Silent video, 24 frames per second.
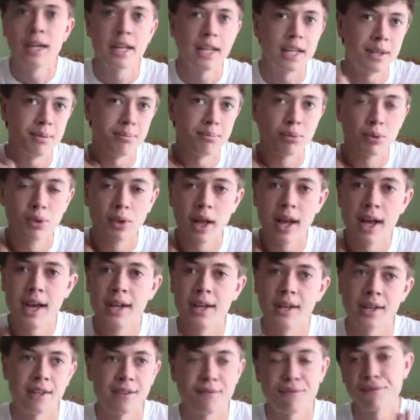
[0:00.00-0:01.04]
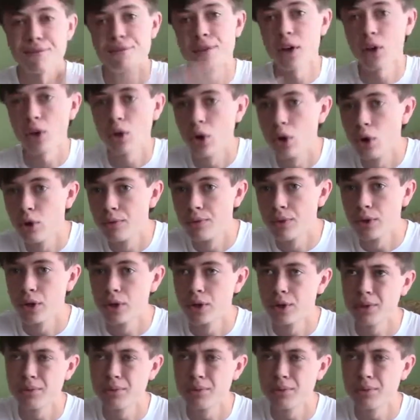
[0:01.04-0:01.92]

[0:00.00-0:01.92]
He bled and he fell over.